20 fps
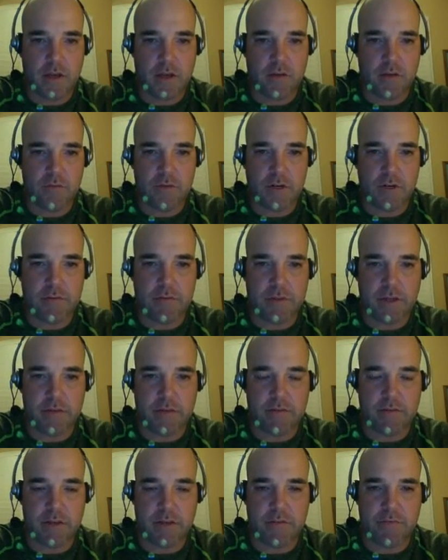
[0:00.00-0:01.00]
whatever
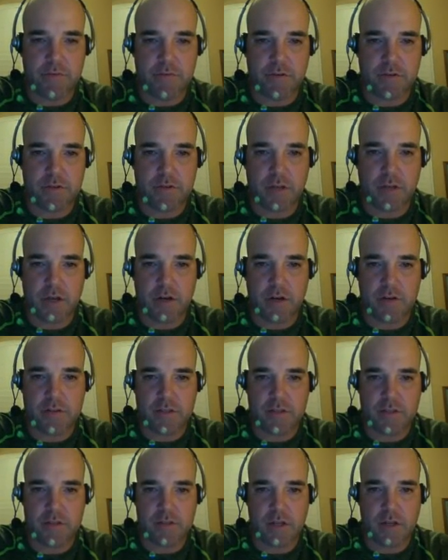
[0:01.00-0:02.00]
that first slider
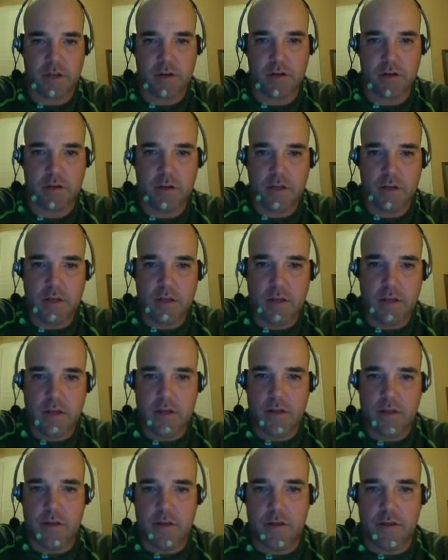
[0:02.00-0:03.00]
says now.
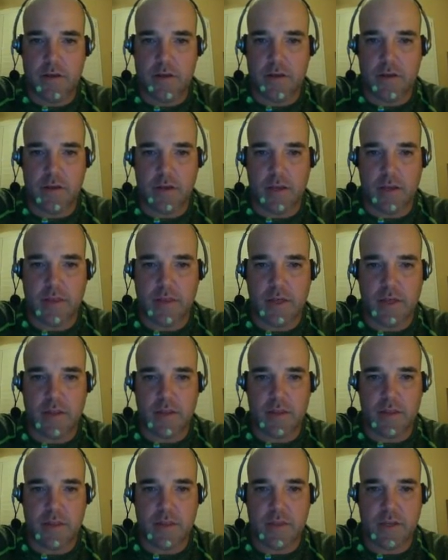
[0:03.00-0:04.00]
And
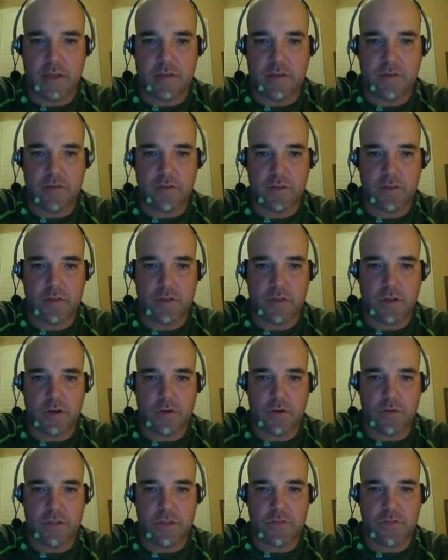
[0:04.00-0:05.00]
then these,
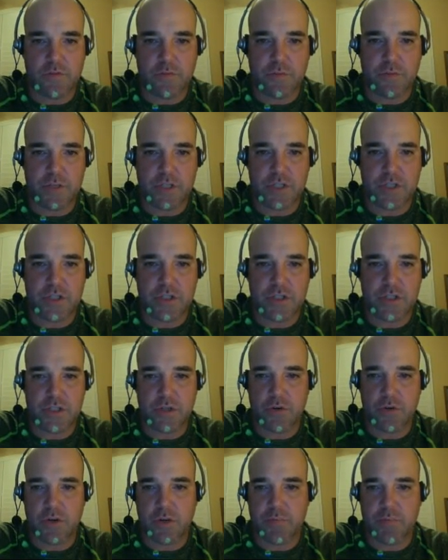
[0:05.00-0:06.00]
this would be
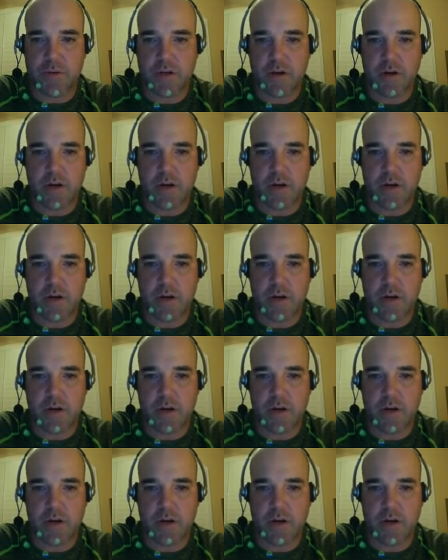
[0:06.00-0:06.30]
shown up here